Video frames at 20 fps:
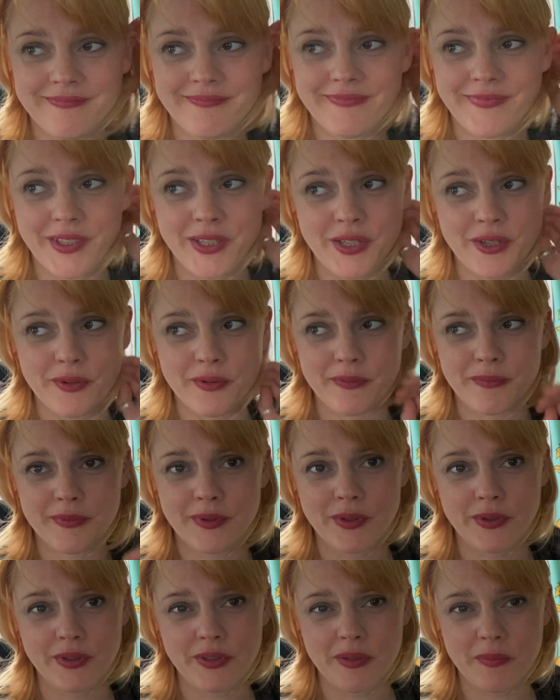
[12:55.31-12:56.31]
That you're
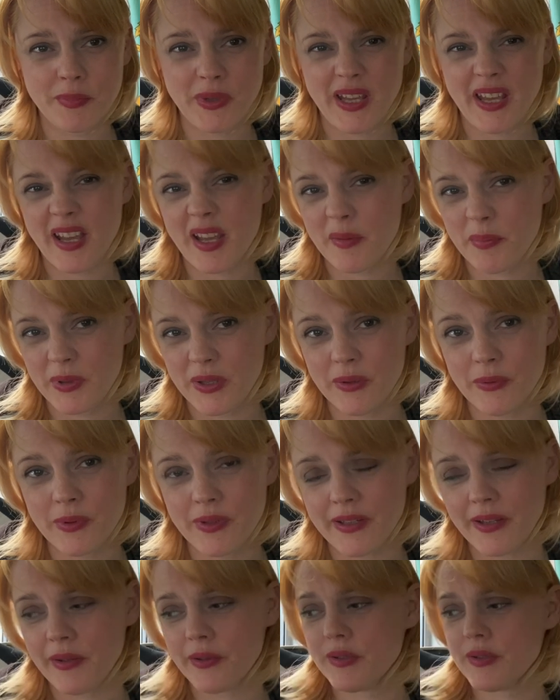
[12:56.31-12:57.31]
gonna be happier
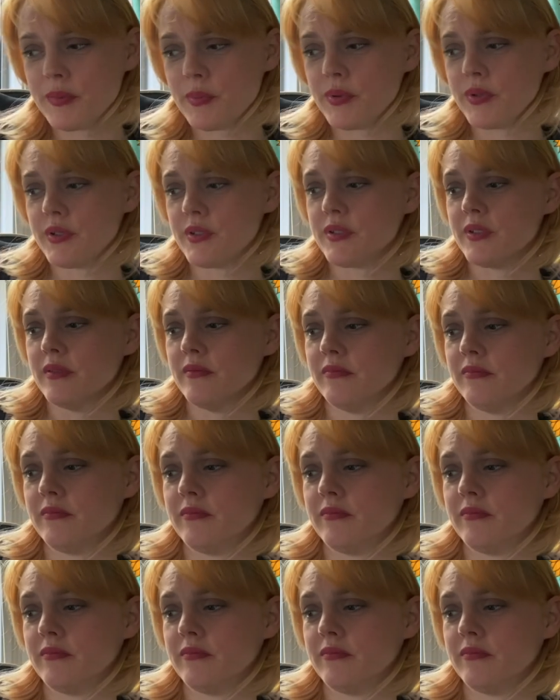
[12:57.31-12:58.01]
without this person.